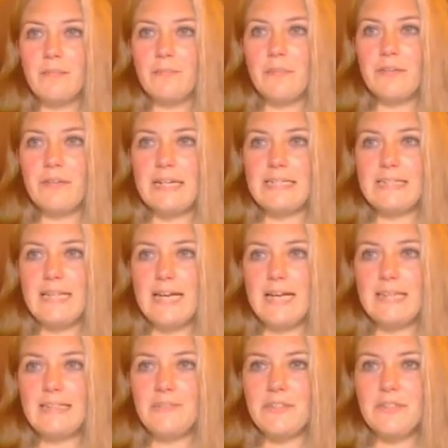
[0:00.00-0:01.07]
my granddad
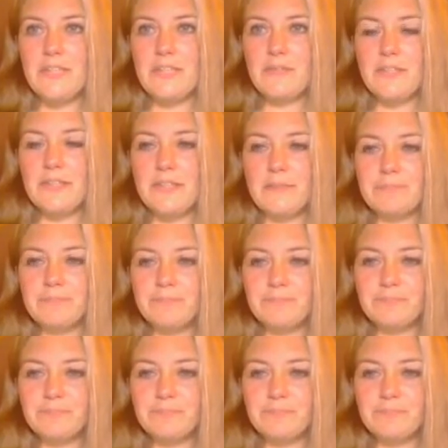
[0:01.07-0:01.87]
and everything with him.